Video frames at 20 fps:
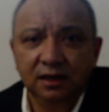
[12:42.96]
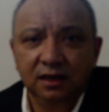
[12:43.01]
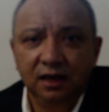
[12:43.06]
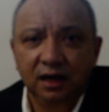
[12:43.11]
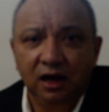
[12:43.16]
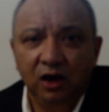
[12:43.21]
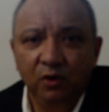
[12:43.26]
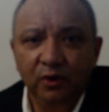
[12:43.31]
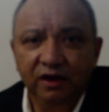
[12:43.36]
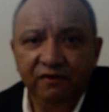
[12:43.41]

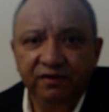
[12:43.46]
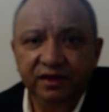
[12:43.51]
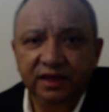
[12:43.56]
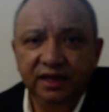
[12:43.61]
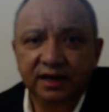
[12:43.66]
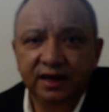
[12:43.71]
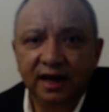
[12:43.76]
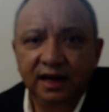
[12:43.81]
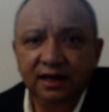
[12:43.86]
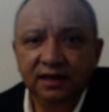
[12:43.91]
However,
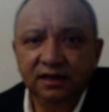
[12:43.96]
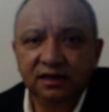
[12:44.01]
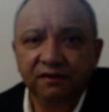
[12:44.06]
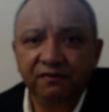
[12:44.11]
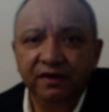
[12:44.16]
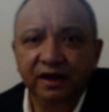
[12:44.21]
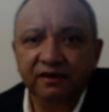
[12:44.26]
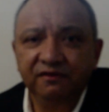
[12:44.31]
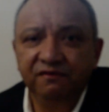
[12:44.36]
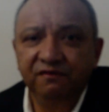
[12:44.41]
the relative
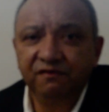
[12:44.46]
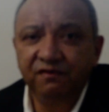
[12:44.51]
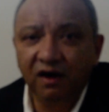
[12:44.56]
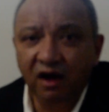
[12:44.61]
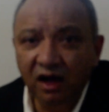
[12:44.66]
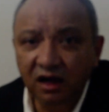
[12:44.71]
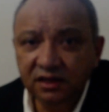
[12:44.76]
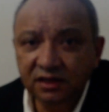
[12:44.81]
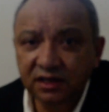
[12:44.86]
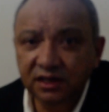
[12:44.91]

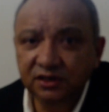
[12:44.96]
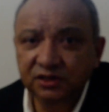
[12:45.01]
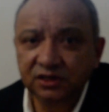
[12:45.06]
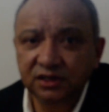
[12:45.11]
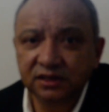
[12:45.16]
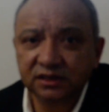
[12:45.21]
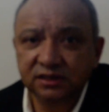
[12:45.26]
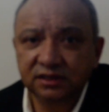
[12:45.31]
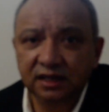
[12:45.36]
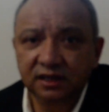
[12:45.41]

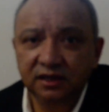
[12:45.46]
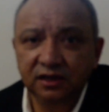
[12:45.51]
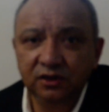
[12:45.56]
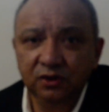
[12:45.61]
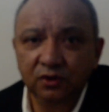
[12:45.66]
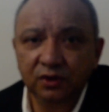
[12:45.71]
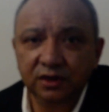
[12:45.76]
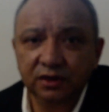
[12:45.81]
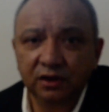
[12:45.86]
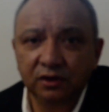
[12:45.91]
advantages that the
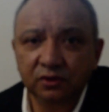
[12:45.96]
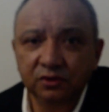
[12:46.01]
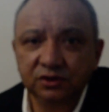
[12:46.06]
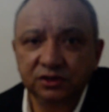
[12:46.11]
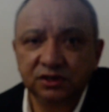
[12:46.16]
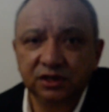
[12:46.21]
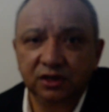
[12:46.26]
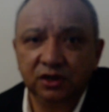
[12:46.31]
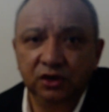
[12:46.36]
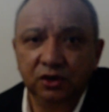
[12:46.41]
Huguenots
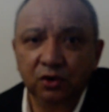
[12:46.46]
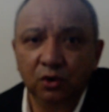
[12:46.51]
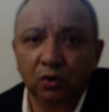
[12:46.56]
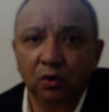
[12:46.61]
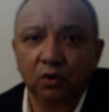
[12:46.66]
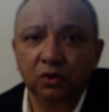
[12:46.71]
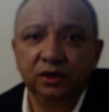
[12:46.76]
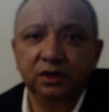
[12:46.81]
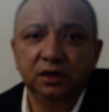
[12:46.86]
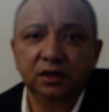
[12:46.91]

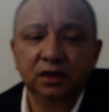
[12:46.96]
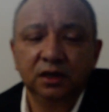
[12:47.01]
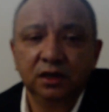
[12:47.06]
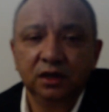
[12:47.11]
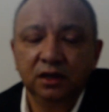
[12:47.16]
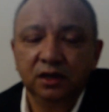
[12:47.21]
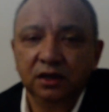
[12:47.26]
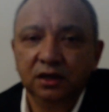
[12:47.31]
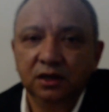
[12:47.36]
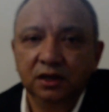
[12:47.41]
secured
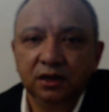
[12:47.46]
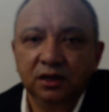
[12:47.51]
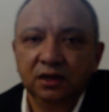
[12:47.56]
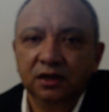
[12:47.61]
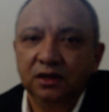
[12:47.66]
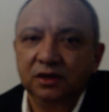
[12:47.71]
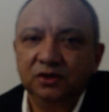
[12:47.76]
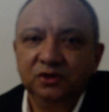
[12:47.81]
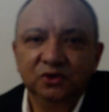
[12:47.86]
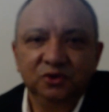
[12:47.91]

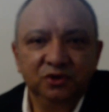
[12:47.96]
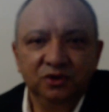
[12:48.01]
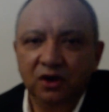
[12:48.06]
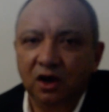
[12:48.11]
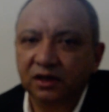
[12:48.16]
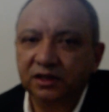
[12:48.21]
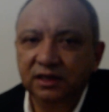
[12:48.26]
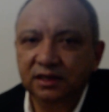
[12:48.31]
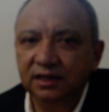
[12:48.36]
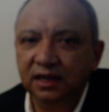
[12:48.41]
do
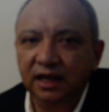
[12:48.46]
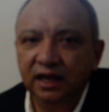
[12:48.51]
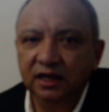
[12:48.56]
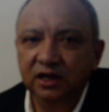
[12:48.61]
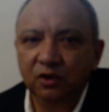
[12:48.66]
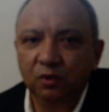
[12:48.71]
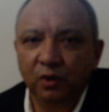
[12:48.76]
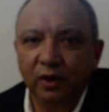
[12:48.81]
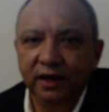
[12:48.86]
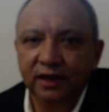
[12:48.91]
not in
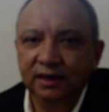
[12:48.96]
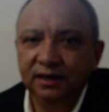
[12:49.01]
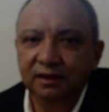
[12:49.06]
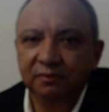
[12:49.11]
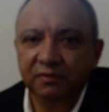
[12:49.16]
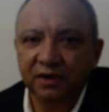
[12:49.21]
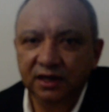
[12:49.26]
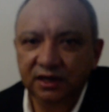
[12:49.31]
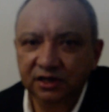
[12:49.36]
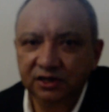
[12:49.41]
any way
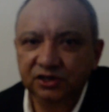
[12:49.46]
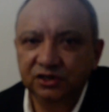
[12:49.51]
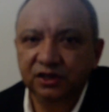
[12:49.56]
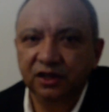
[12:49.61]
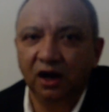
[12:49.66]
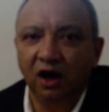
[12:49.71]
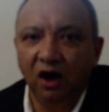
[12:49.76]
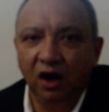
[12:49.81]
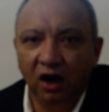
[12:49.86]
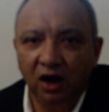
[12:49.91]
diminish the
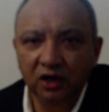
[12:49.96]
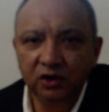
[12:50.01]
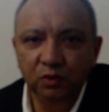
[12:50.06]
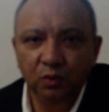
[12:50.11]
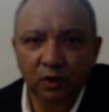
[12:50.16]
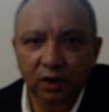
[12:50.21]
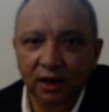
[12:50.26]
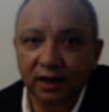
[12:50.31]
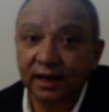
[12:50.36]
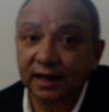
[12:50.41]
hard
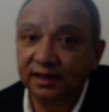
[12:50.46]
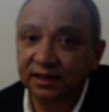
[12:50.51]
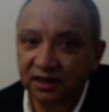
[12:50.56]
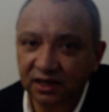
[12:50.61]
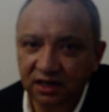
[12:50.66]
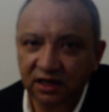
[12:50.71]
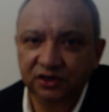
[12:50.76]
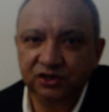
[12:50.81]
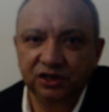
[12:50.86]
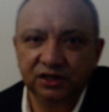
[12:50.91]
work and
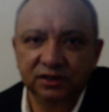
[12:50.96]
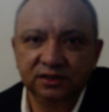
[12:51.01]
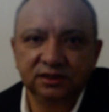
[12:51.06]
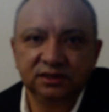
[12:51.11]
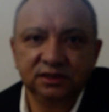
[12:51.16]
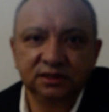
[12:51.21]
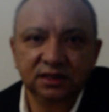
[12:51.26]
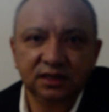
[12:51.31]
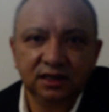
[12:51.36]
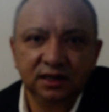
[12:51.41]

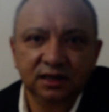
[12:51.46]
diligence